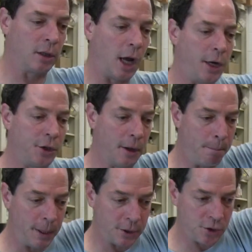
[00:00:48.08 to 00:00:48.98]
glider to
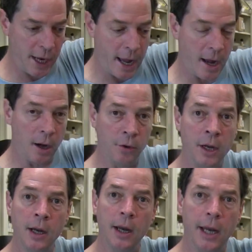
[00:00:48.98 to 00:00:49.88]
pitch down
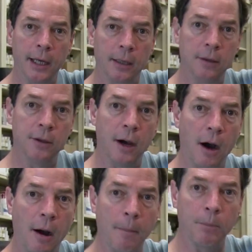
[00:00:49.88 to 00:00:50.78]
and
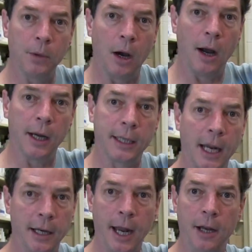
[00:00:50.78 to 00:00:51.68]

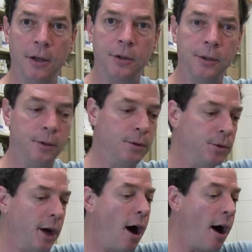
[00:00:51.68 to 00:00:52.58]
get it headed to
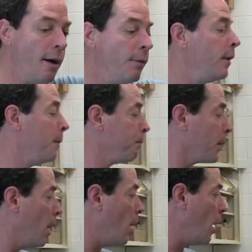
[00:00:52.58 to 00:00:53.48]
dive.
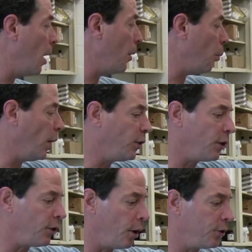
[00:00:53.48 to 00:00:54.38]
Once
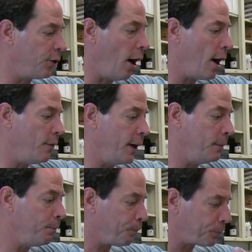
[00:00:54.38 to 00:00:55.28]
it starts diving,